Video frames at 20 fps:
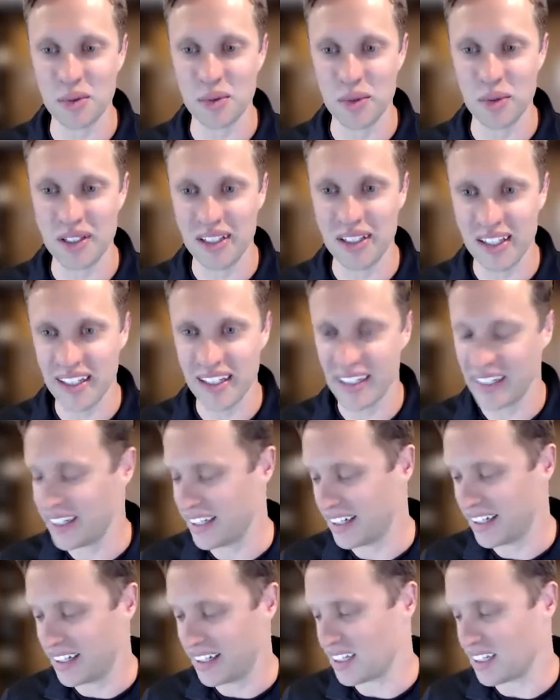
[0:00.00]
We
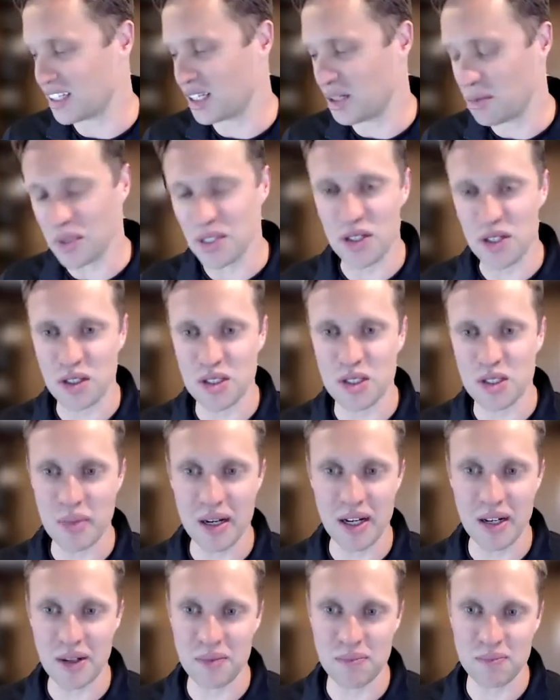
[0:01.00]
again we talked
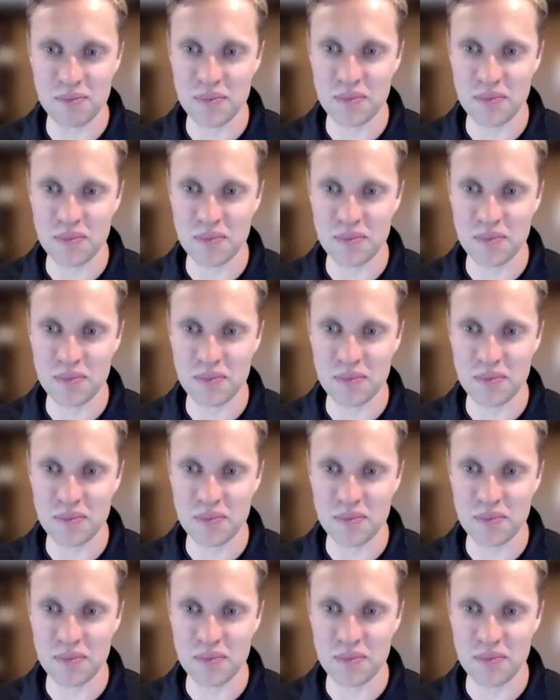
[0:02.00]
about